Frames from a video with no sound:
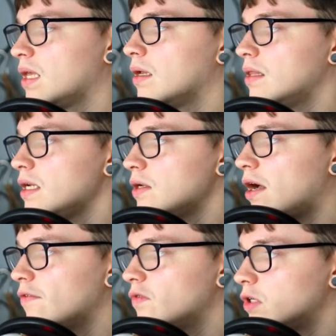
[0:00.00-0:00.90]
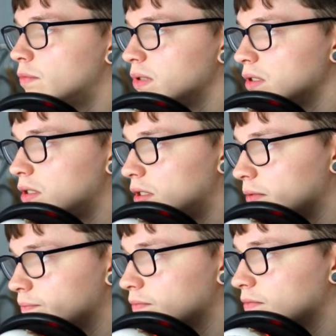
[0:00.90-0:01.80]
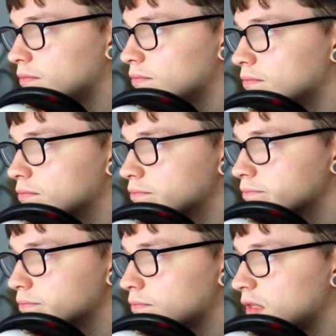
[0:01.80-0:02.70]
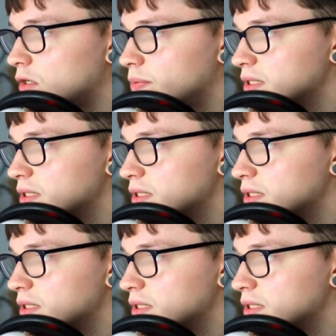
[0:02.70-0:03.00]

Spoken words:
And then you have a couple of couple